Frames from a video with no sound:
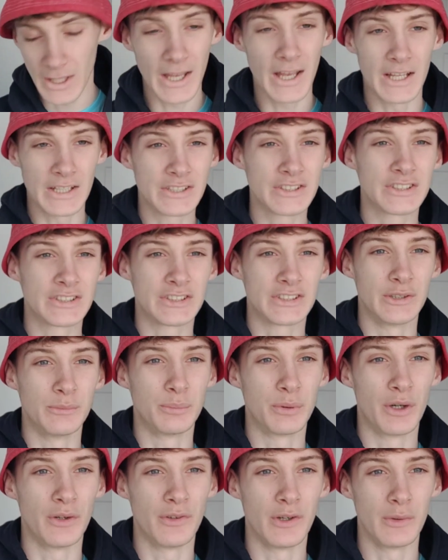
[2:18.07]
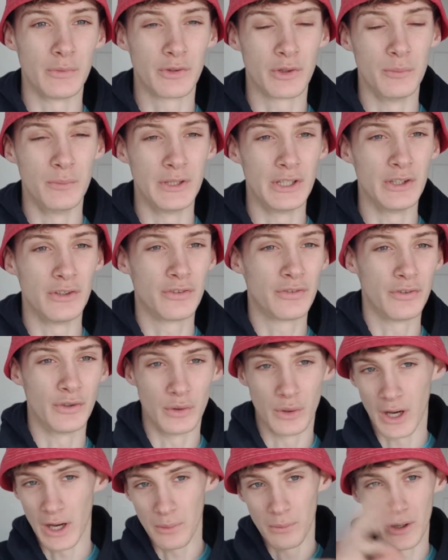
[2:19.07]
yes, so Proverbs can be
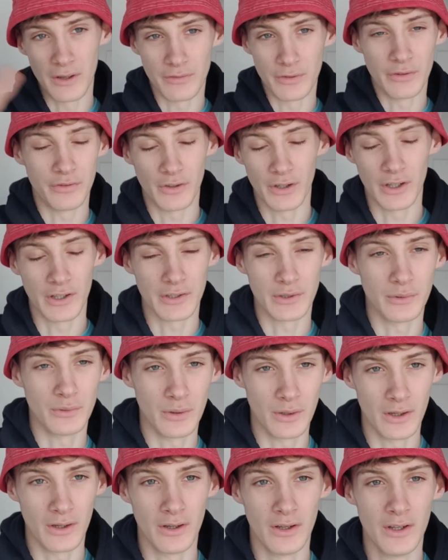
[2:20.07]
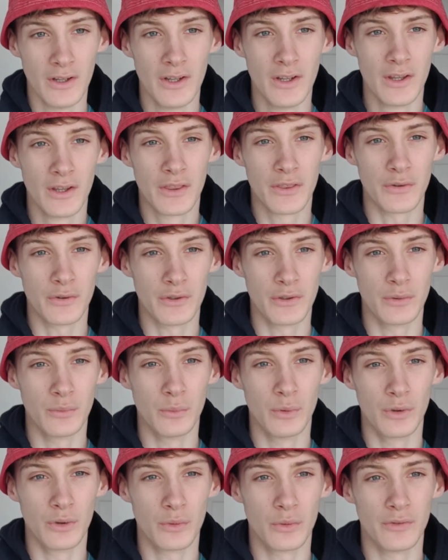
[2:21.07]
useful however far you are through
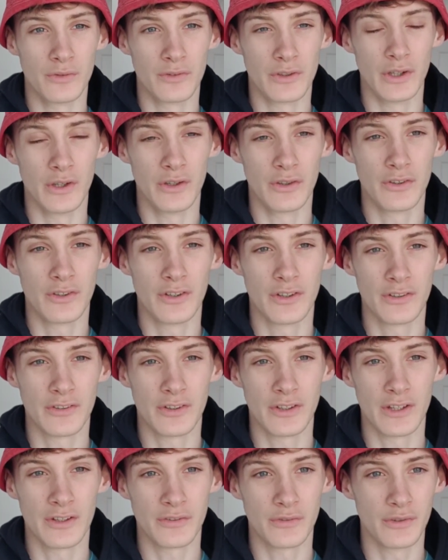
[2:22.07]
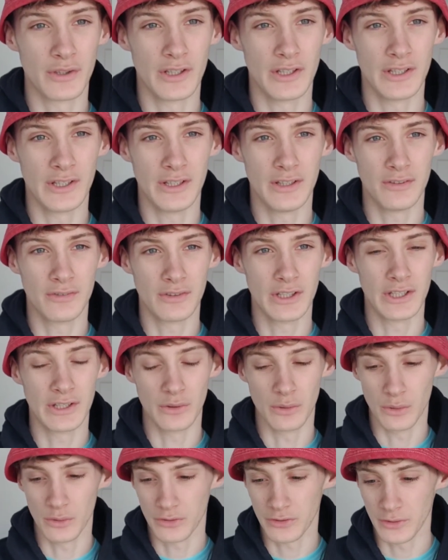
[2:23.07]
your walk with God. So that's really,
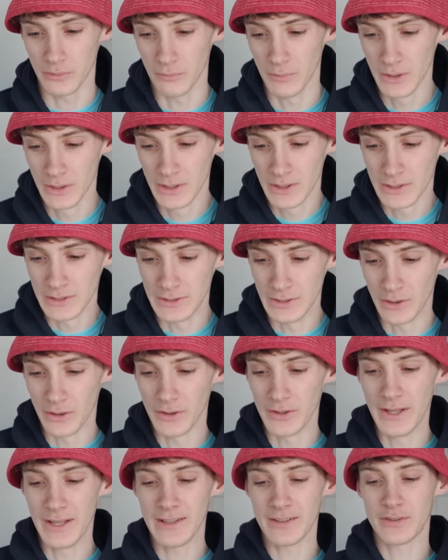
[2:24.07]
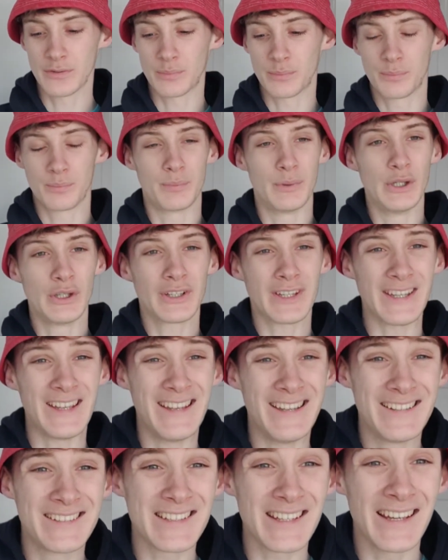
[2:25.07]
really awesome. Now our next
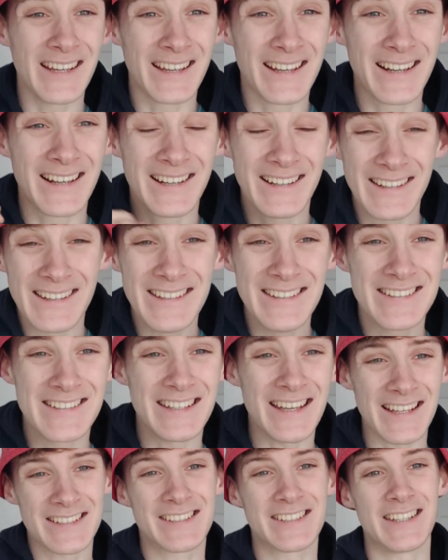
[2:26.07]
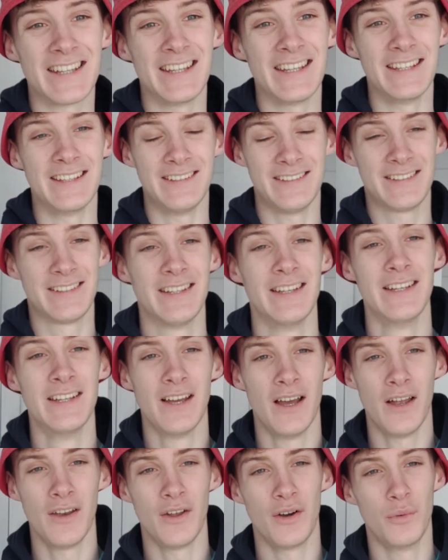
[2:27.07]
book is Ecclesiastes,
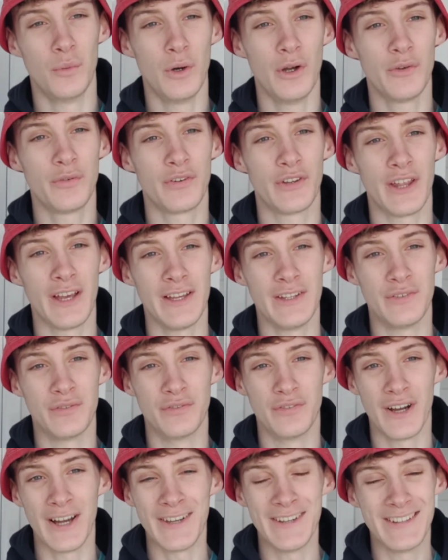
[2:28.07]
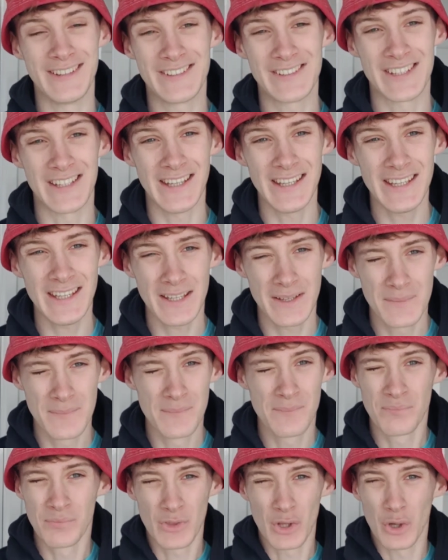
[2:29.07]
and our word for that is vanity,